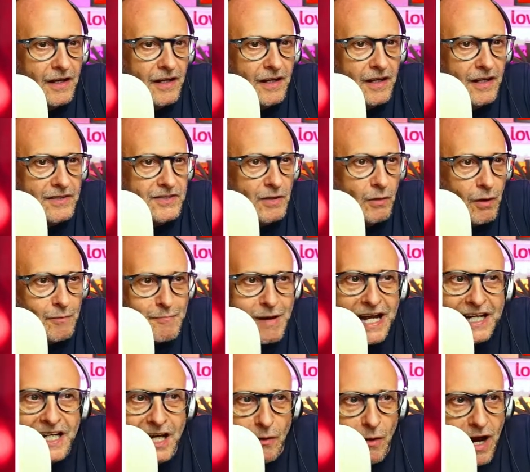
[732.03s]
I don't want
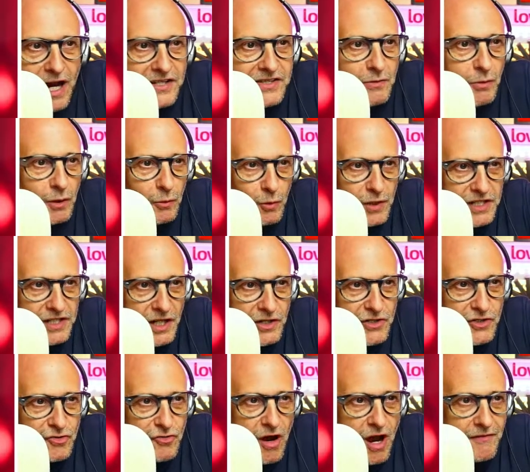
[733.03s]
Mac OS, I want Windows
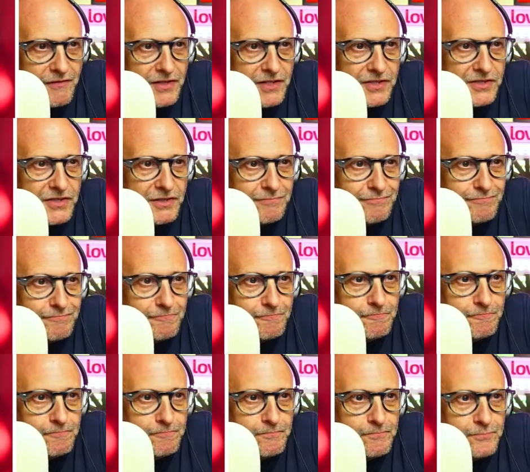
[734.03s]
drivers.
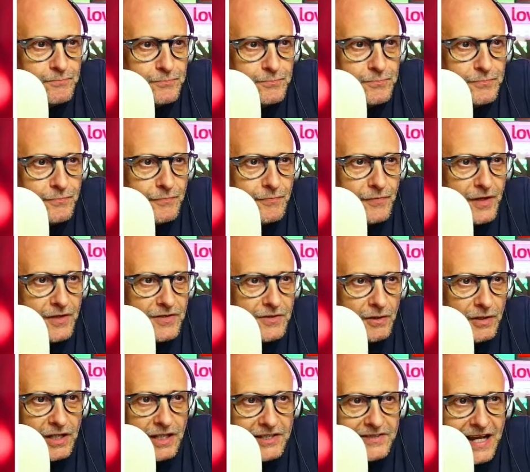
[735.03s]
So I
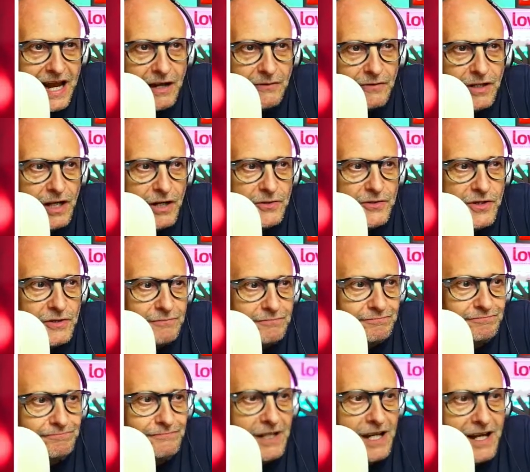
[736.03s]
click download,
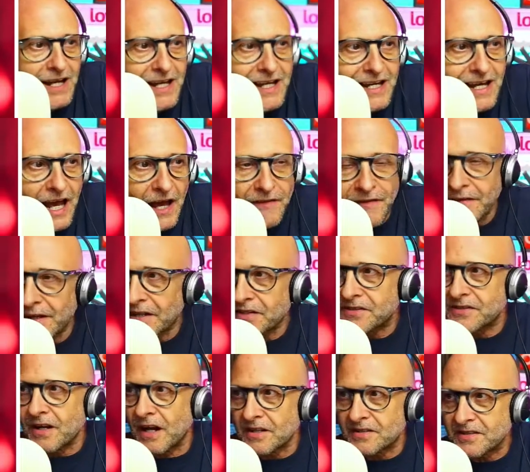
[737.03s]
and then that
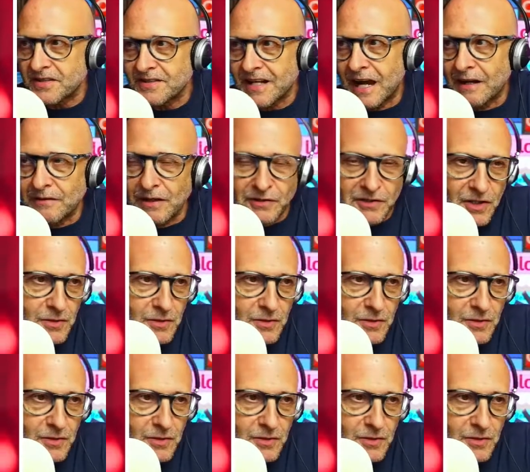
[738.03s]
starts to download at the